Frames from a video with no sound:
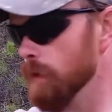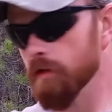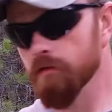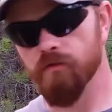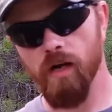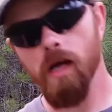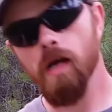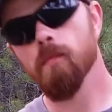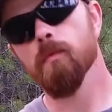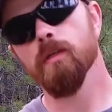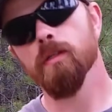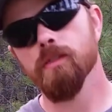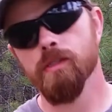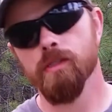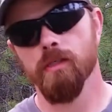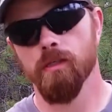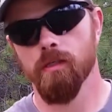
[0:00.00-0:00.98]

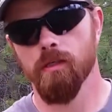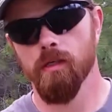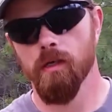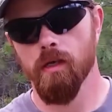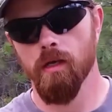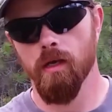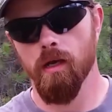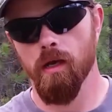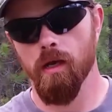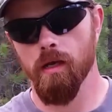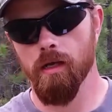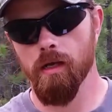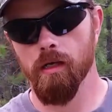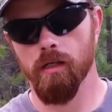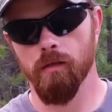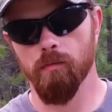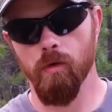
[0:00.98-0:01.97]
environments and
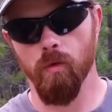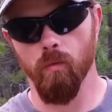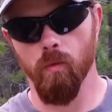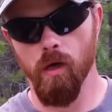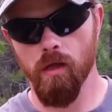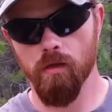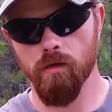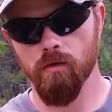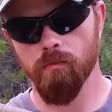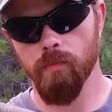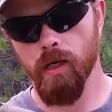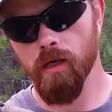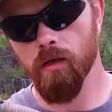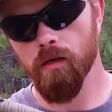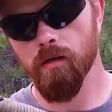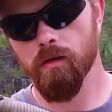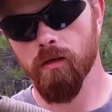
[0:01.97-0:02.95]
inclement weather
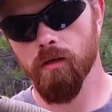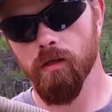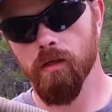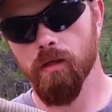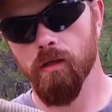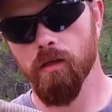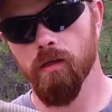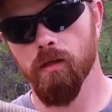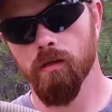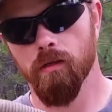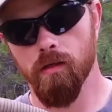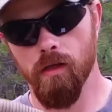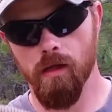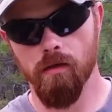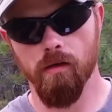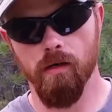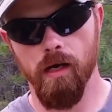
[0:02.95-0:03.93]
better than the
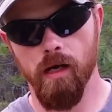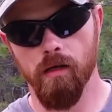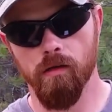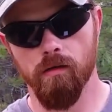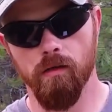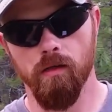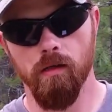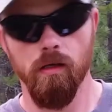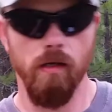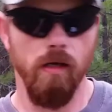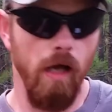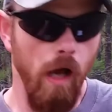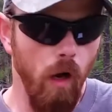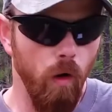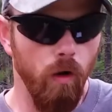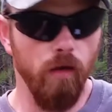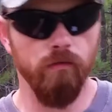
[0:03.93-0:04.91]
leather handle.
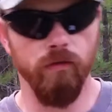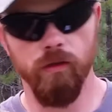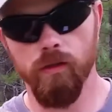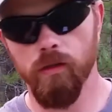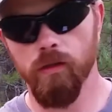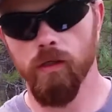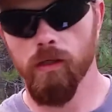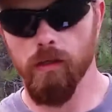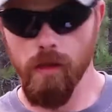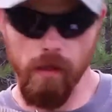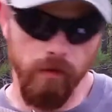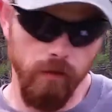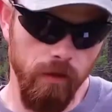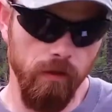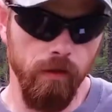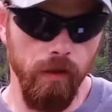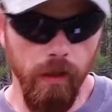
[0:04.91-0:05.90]
However, that
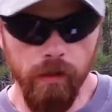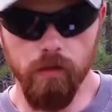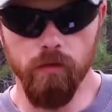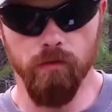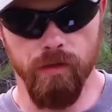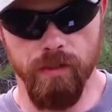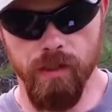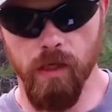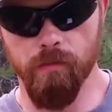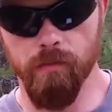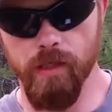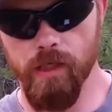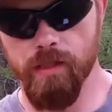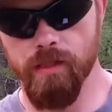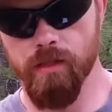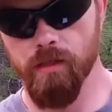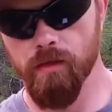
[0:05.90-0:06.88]
leather handle was time
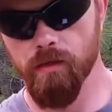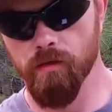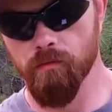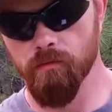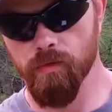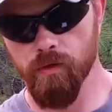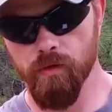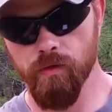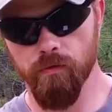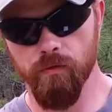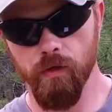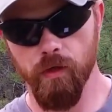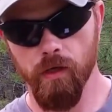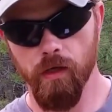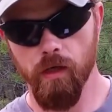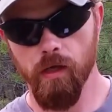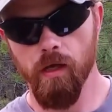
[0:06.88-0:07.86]
tested and improved.
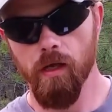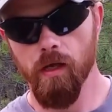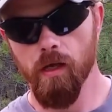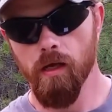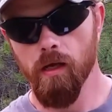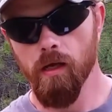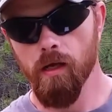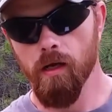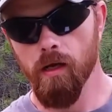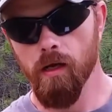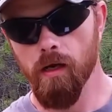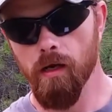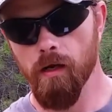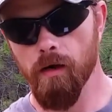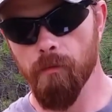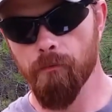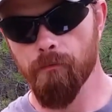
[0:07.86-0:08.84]

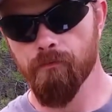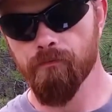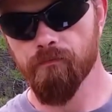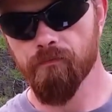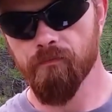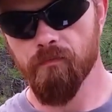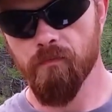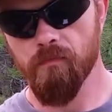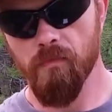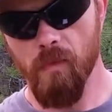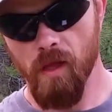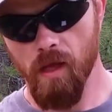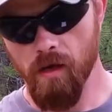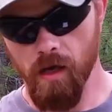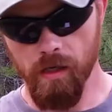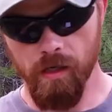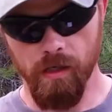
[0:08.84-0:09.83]

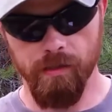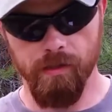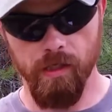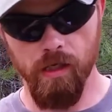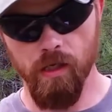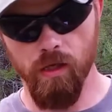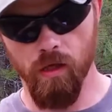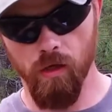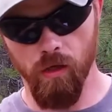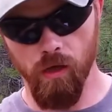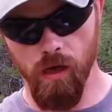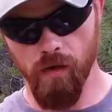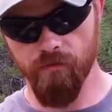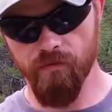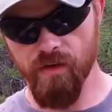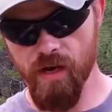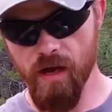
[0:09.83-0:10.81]
I got to tell you though,
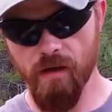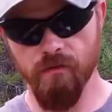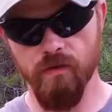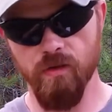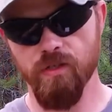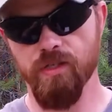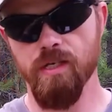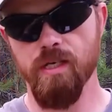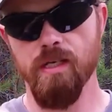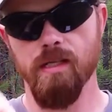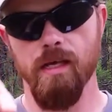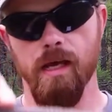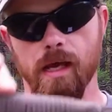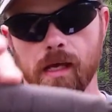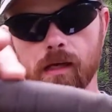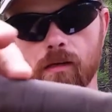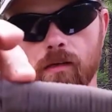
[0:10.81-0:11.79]
I've never seen
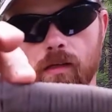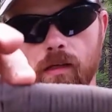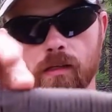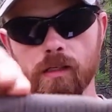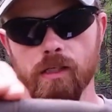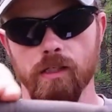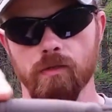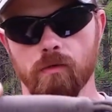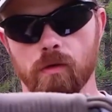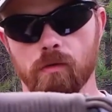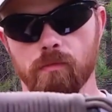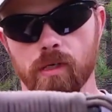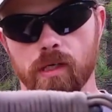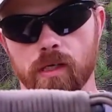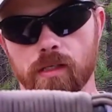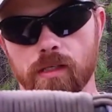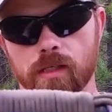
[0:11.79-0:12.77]
the handle on this one
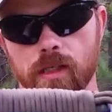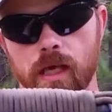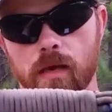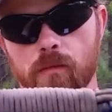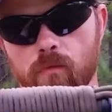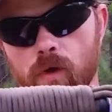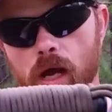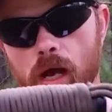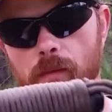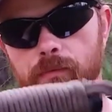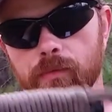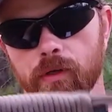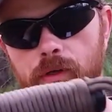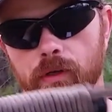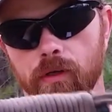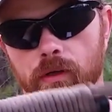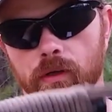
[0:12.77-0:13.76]
because it came
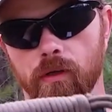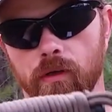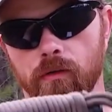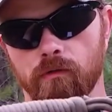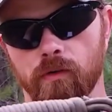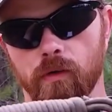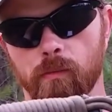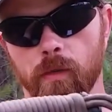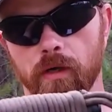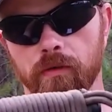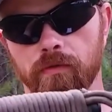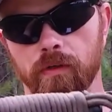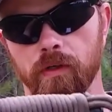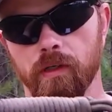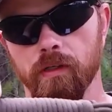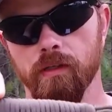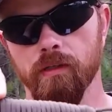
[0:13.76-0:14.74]
wrapped from my
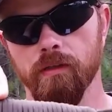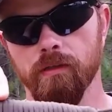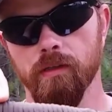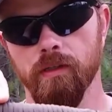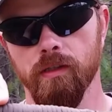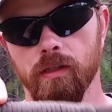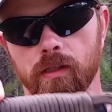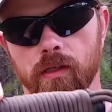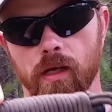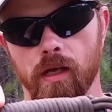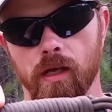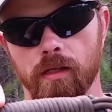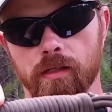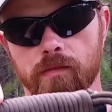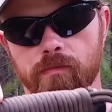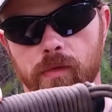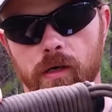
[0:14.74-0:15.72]
father in his